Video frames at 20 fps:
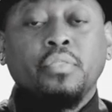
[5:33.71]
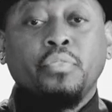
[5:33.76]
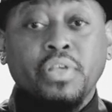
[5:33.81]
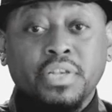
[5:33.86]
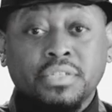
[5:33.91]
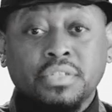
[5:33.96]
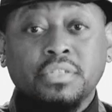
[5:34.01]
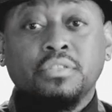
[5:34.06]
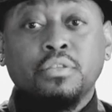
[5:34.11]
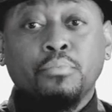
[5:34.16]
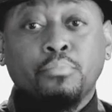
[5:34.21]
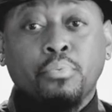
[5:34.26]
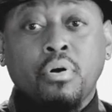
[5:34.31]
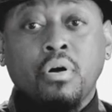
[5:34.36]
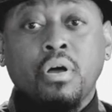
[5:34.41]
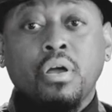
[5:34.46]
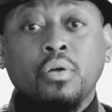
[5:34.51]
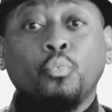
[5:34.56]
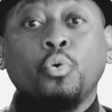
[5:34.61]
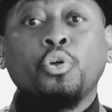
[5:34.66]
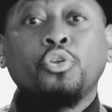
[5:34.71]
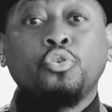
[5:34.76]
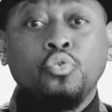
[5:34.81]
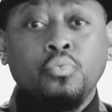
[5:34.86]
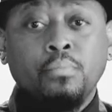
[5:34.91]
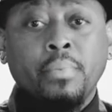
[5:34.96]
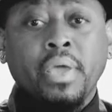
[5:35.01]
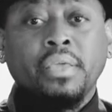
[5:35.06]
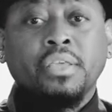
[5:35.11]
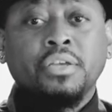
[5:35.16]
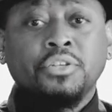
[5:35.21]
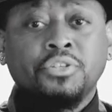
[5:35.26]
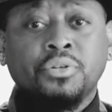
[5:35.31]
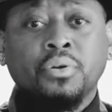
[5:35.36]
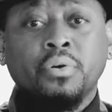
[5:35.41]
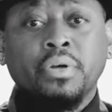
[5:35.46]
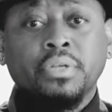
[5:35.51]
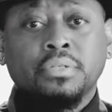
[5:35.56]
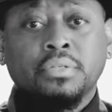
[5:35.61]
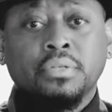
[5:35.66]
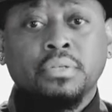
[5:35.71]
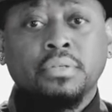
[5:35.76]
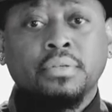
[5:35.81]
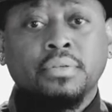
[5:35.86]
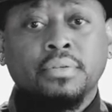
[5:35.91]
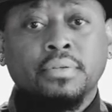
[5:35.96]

This is the part where you make your choice.